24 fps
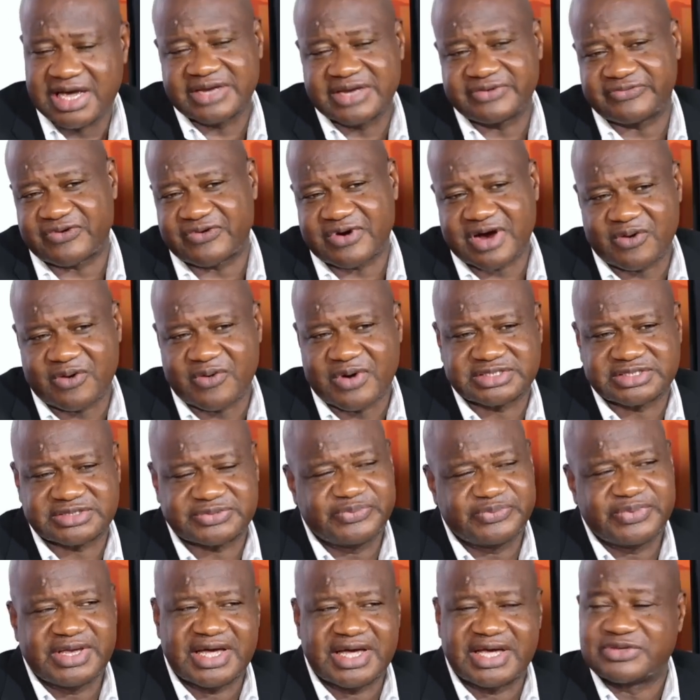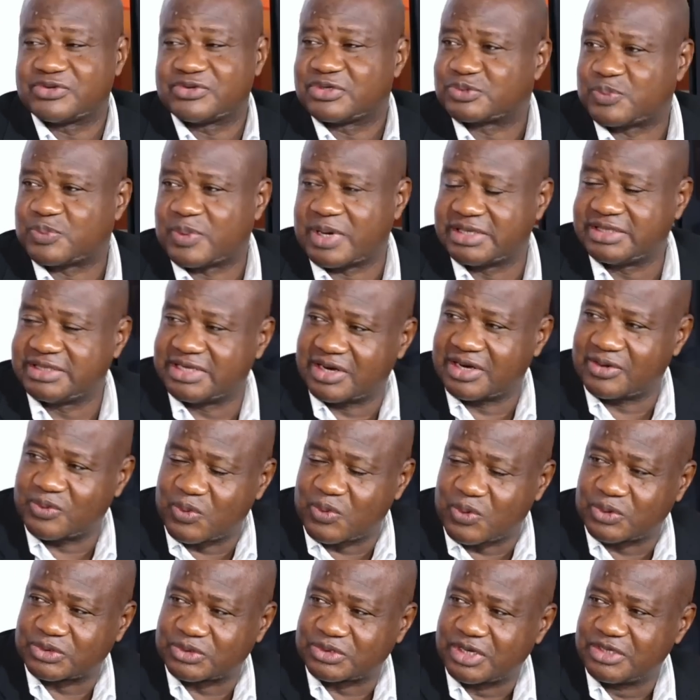And for ours, we are just 1 year
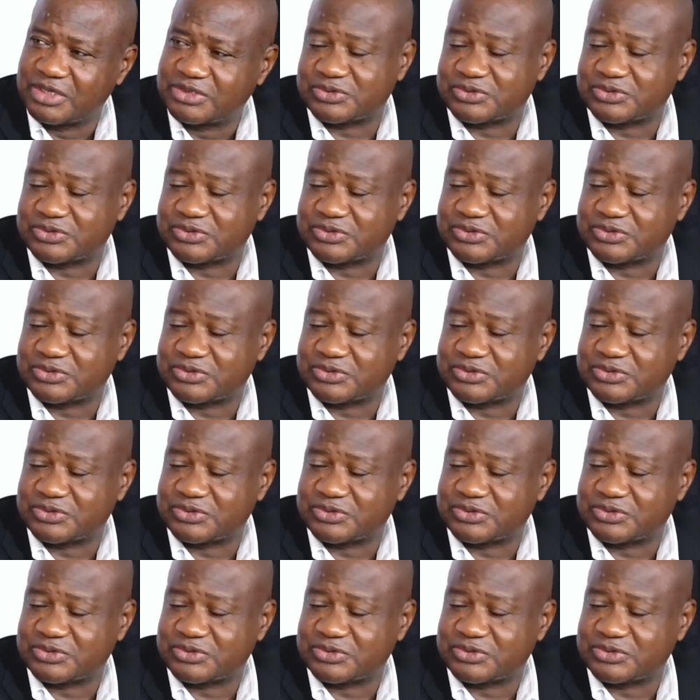old.